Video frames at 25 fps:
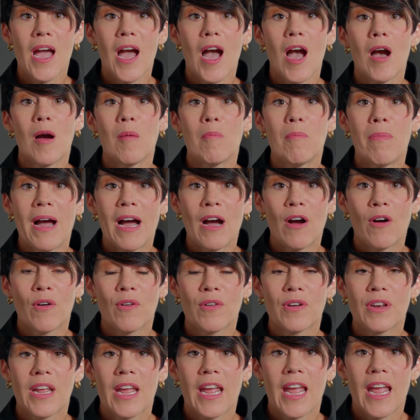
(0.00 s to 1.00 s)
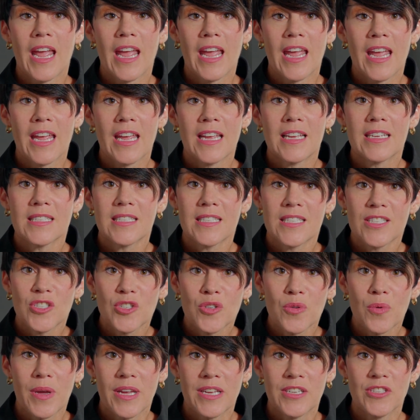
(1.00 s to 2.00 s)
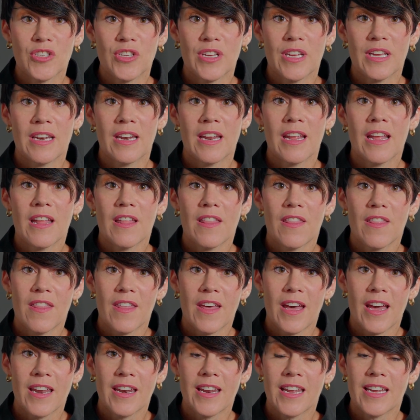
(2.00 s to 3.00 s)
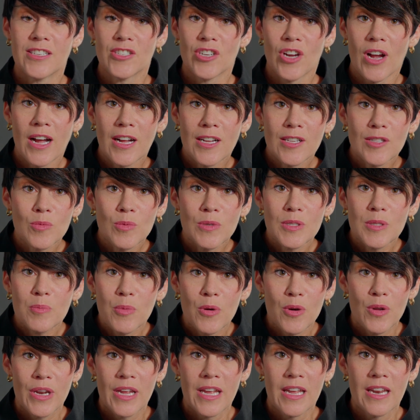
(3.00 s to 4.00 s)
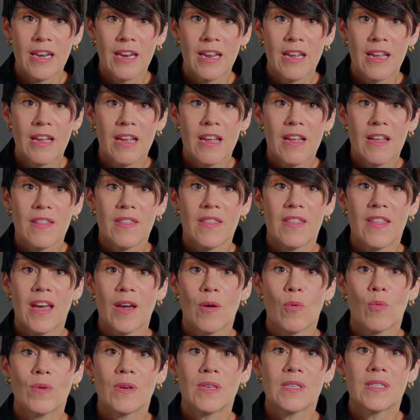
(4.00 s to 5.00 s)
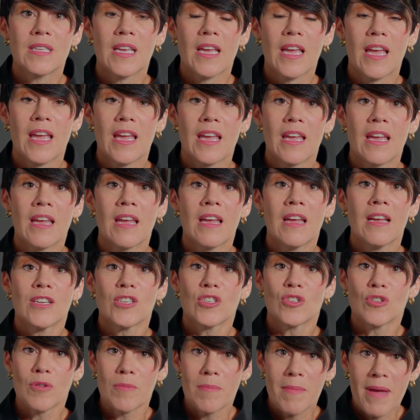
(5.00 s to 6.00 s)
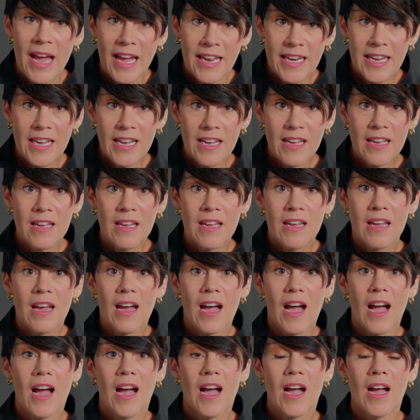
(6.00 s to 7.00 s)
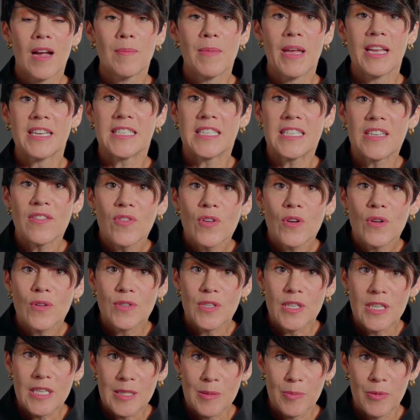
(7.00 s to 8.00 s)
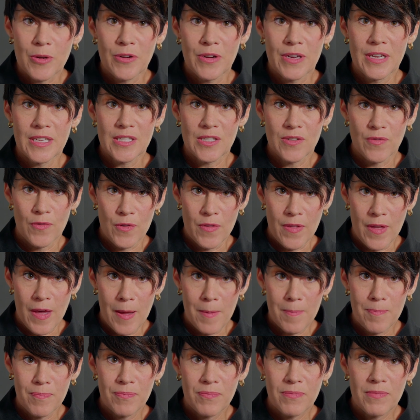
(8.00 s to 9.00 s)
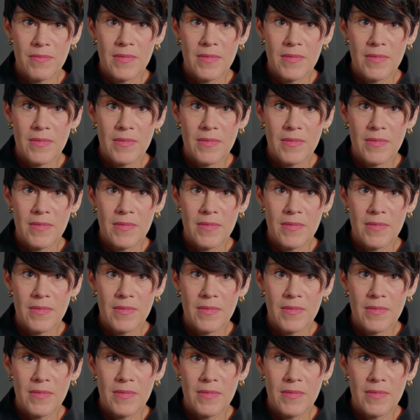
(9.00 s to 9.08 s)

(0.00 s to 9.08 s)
about a situation that a child was put in that was a traumatic and difficult experience for them.